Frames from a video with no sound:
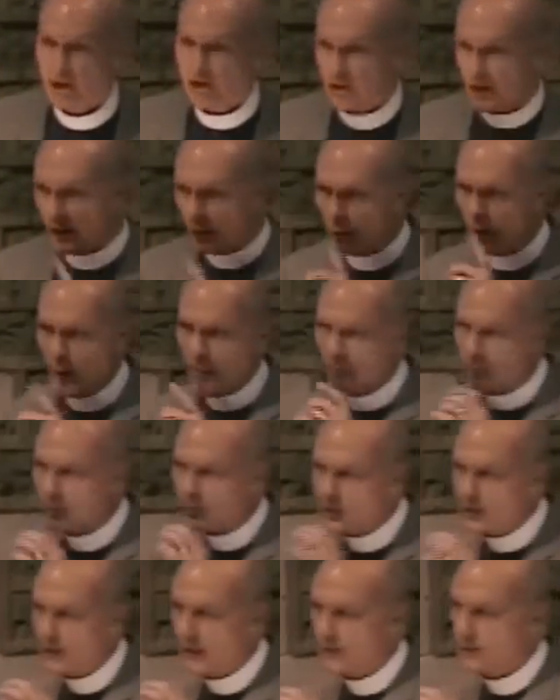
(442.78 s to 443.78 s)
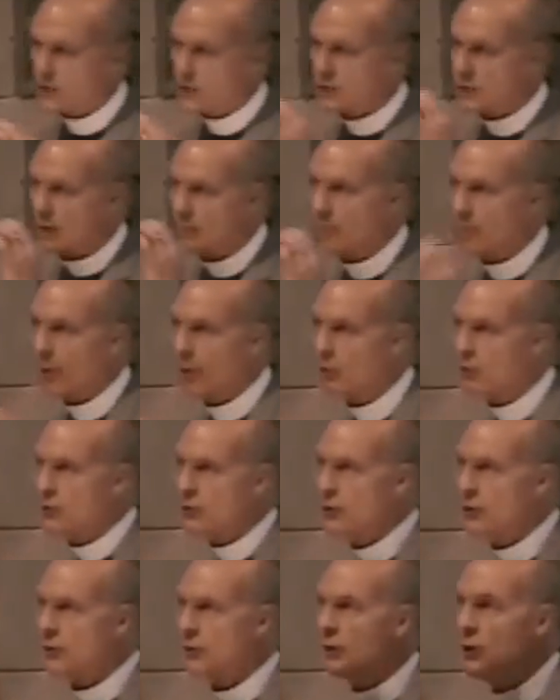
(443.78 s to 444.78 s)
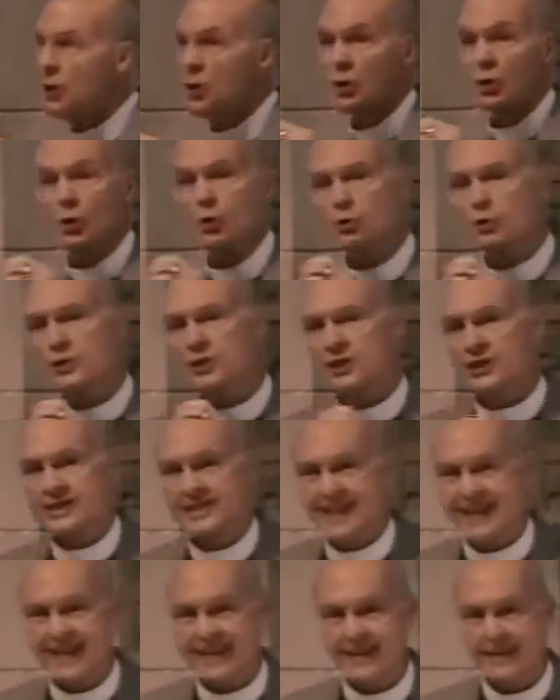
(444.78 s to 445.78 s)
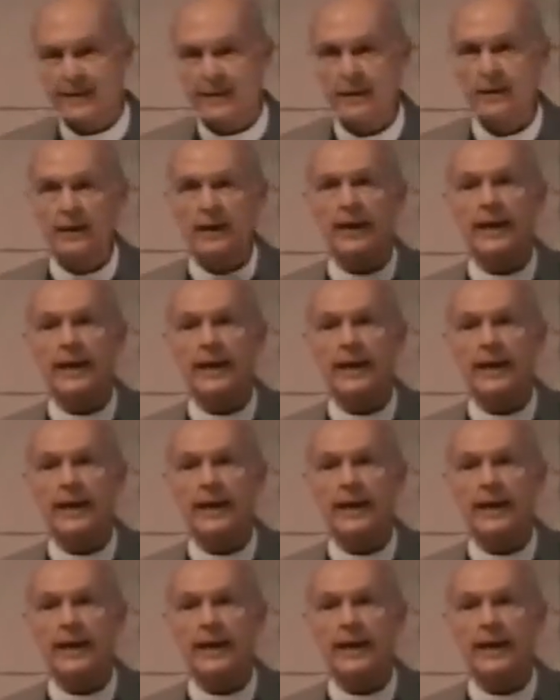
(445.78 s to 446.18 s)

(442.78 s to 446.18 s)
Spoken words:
She represents the person whose sin